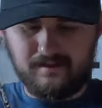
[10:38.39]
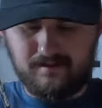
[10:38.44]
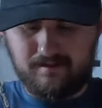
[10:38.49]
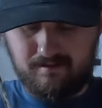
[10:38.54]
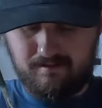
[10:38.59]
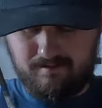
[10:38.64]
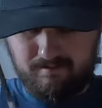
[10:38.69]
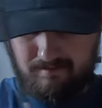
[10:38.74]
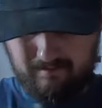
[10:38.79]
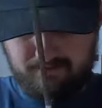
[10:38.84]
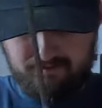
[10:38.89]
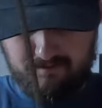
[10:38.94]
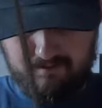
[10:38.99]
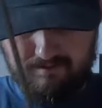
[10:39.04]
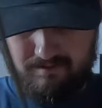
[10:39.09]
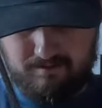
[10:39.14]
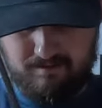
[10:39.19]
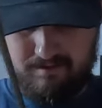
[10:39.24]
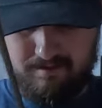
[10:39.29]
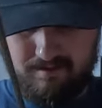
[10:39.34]

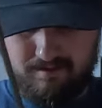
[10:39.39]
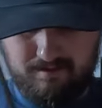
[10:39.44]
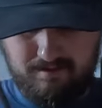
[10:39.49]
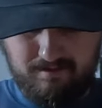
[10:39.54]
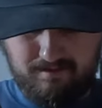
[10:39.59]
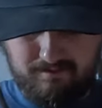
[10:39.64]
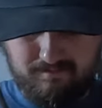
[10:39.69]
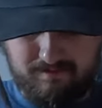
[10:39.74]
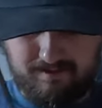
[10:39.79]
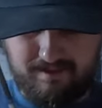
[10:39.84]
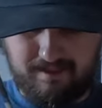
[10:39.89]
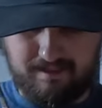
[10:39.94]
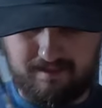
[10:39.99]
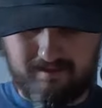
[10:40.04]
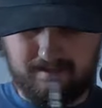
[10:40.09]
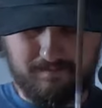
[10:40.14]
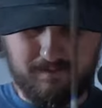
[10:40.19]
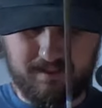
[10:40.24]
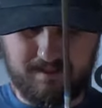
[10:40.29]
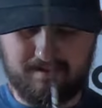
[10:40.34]
I was
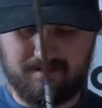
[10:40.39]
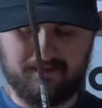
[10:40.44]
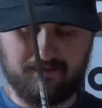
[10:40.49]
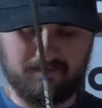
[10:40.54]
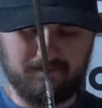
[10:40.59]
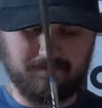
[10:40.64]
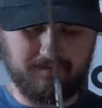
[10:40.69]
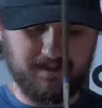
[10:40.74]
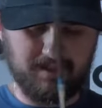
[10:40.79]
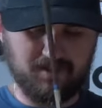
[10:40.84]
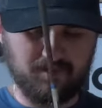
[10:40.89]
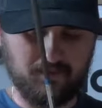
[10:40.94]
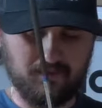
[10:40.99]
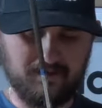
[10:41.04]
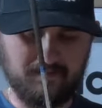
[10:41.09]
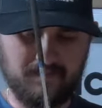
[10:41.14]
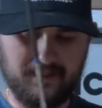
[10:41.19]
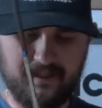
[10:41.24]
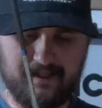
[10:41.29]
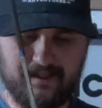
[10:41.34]
thinking to myself, they
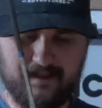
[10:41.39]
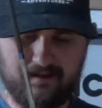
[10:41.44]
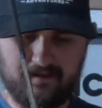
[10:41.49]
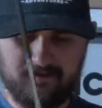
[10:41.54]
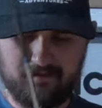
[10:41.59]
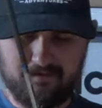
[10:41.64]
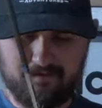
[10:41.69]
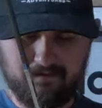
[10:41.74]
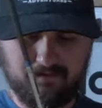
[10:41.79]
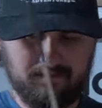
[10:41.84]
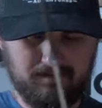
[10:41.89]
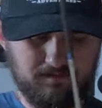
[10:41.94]
shorted me an arrow,